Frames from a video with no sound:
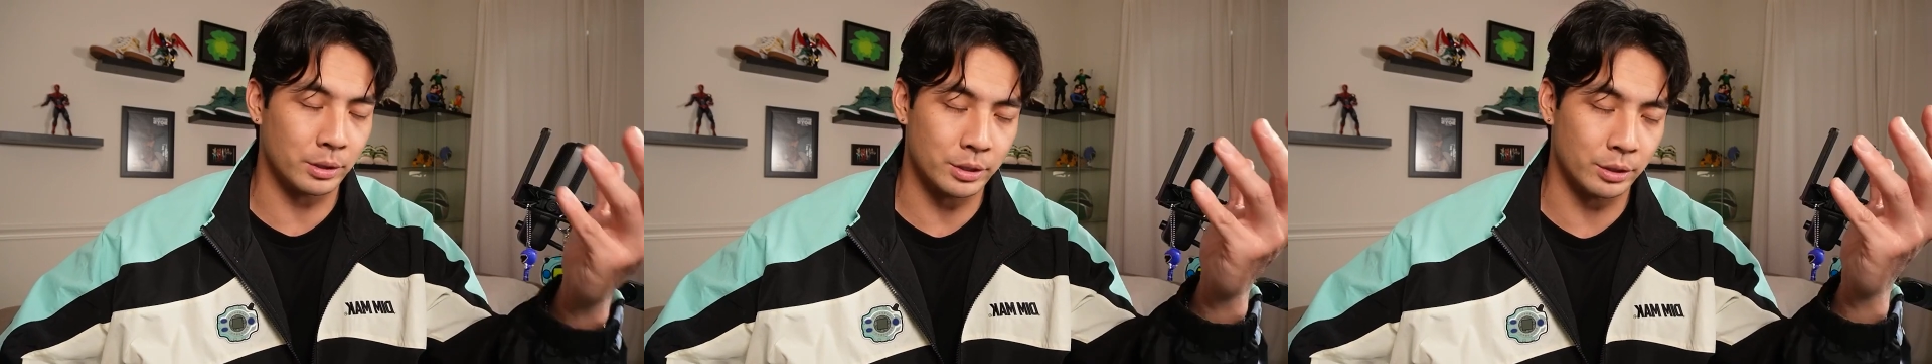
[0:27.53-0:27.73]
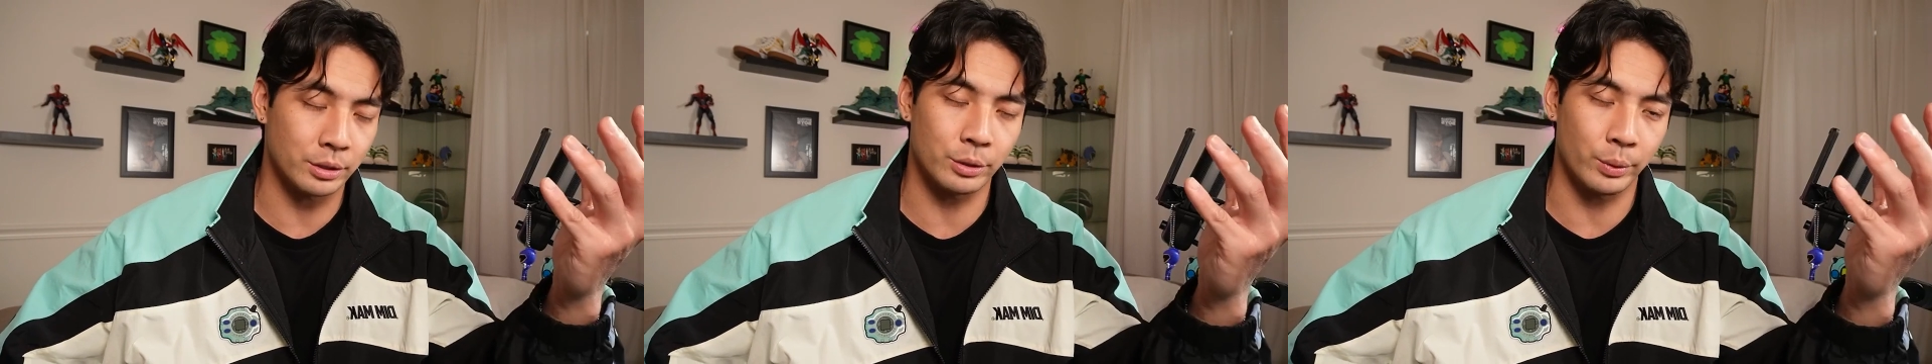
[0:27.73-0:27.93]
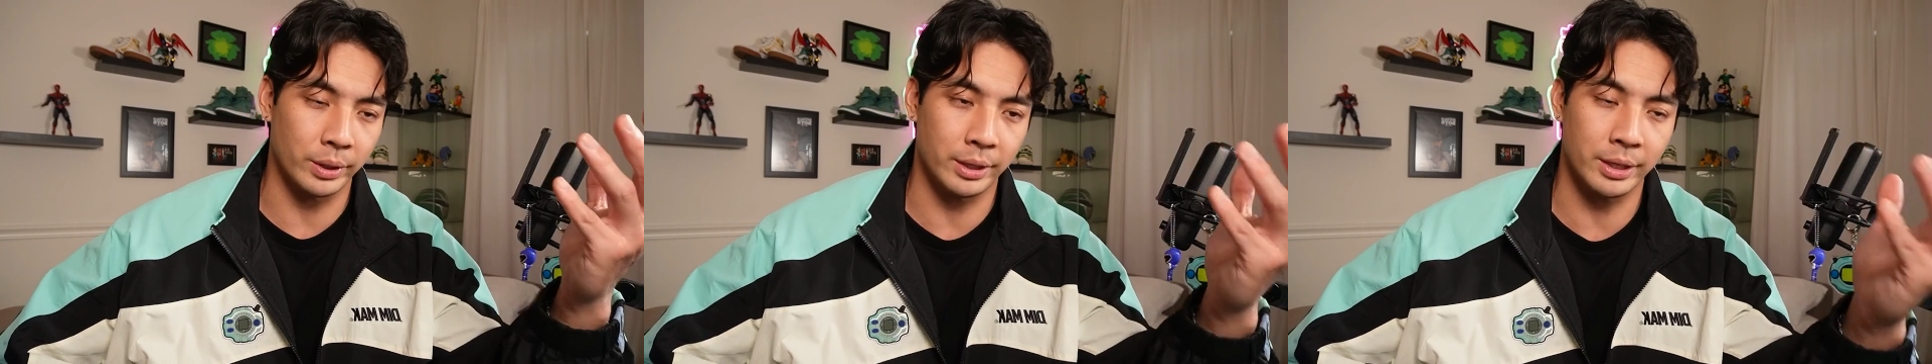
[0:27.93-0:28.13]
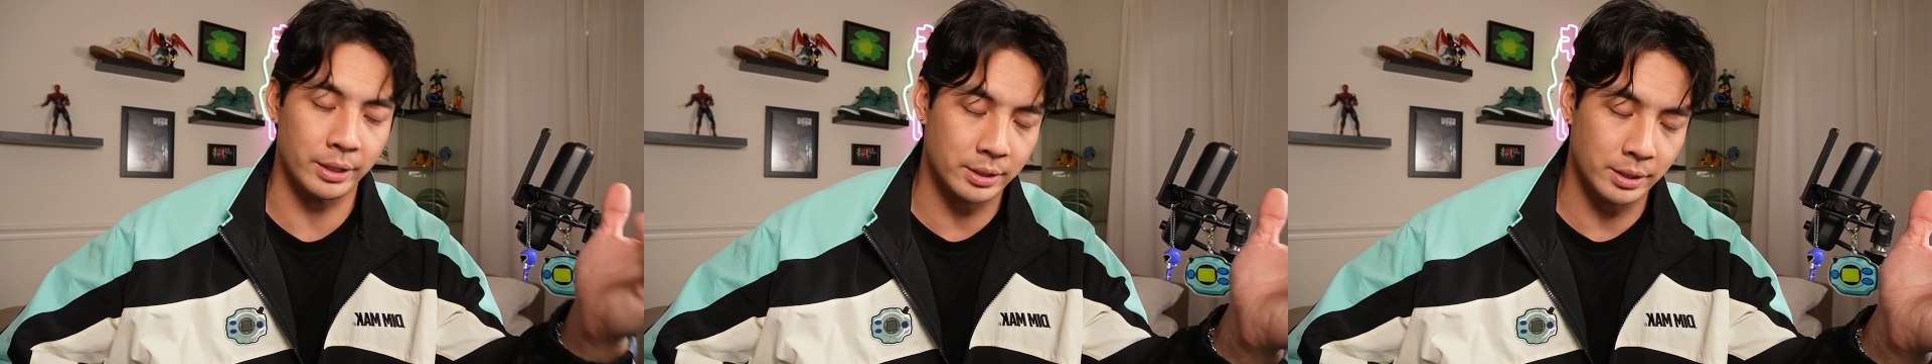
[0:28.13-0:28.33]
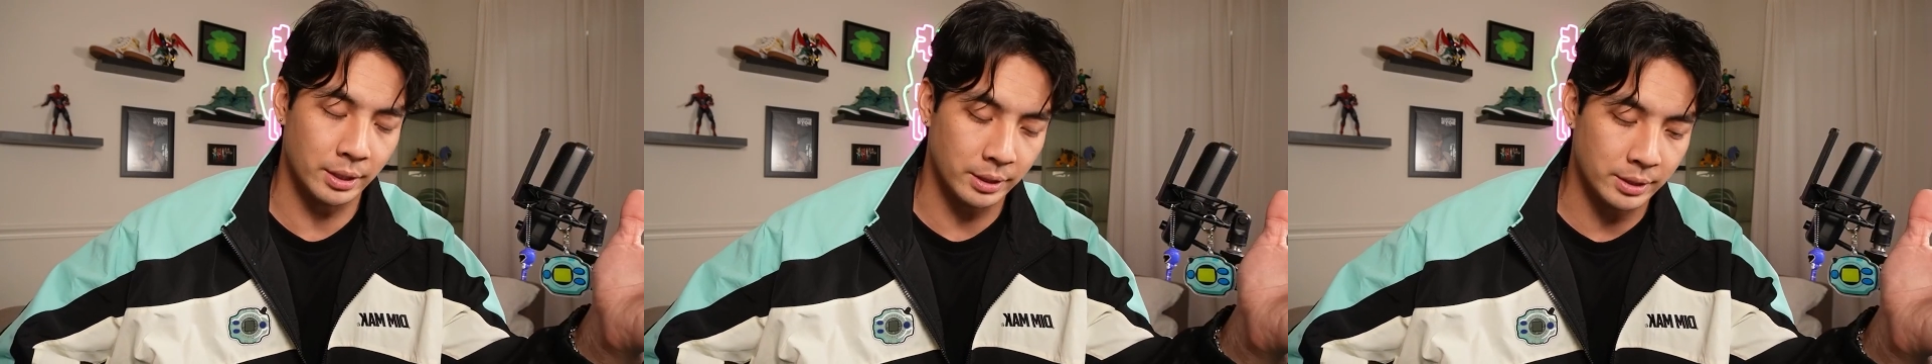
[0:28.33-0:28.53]
turn 3.
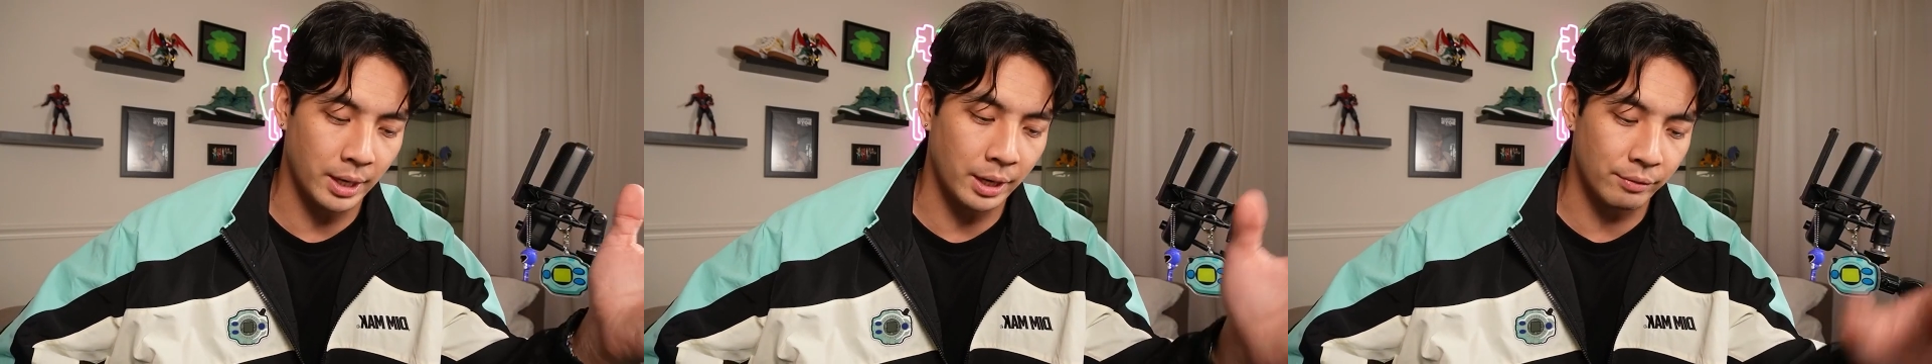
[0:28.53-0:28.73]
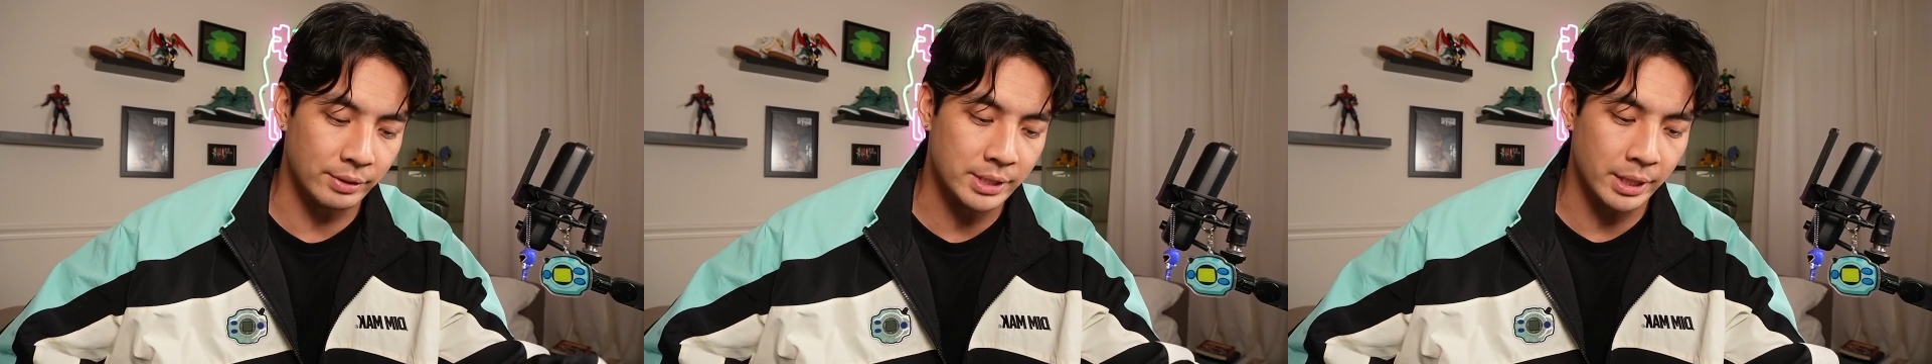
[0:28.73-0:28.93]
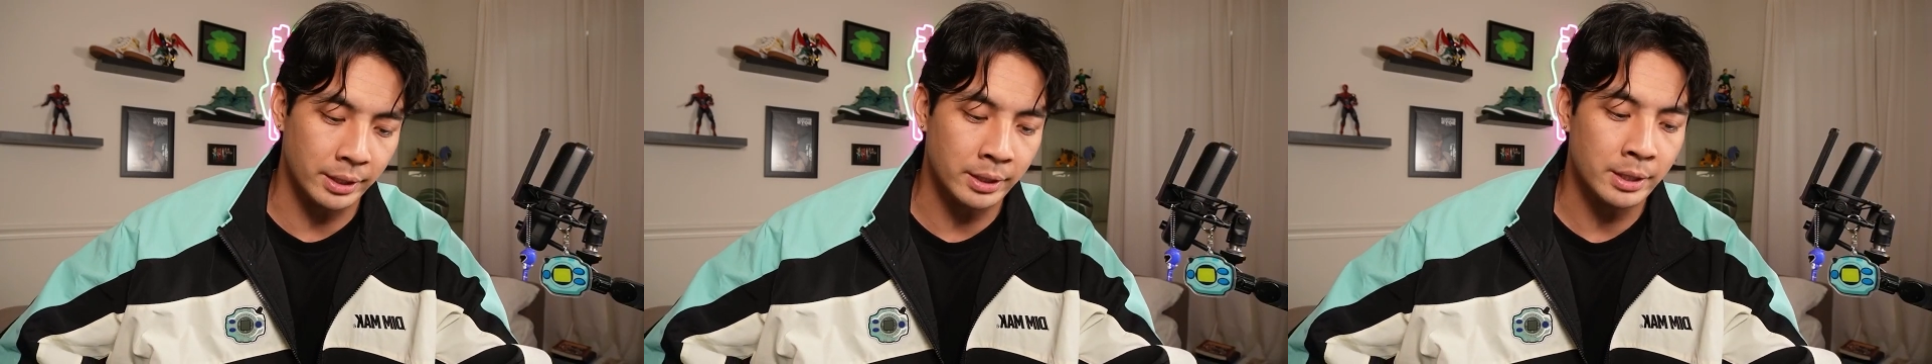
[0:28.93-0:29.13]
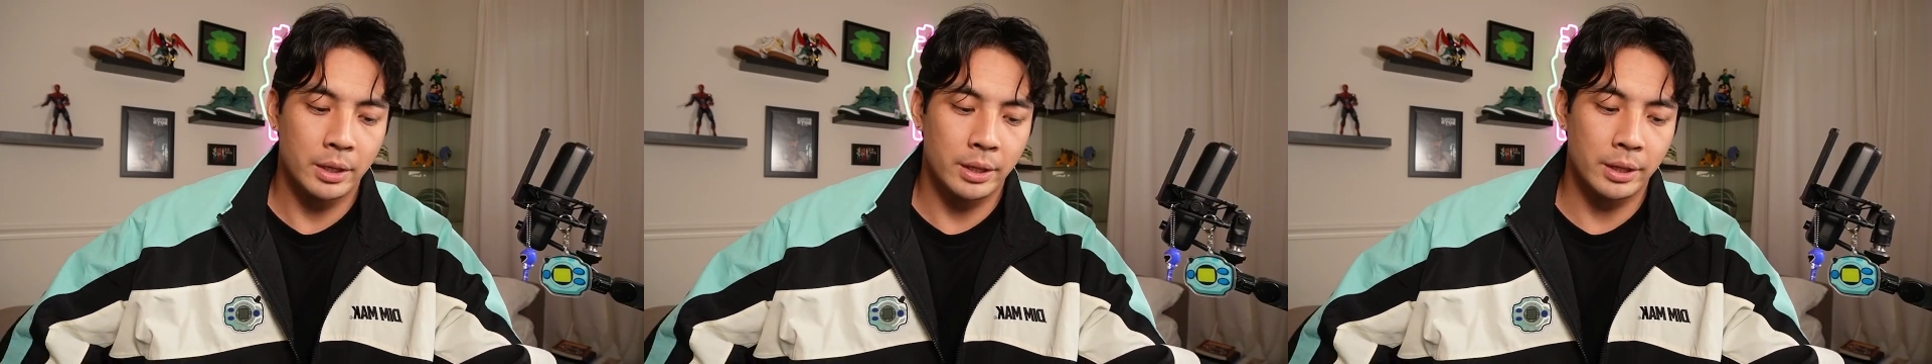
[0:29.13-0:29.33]
It's kind of insane.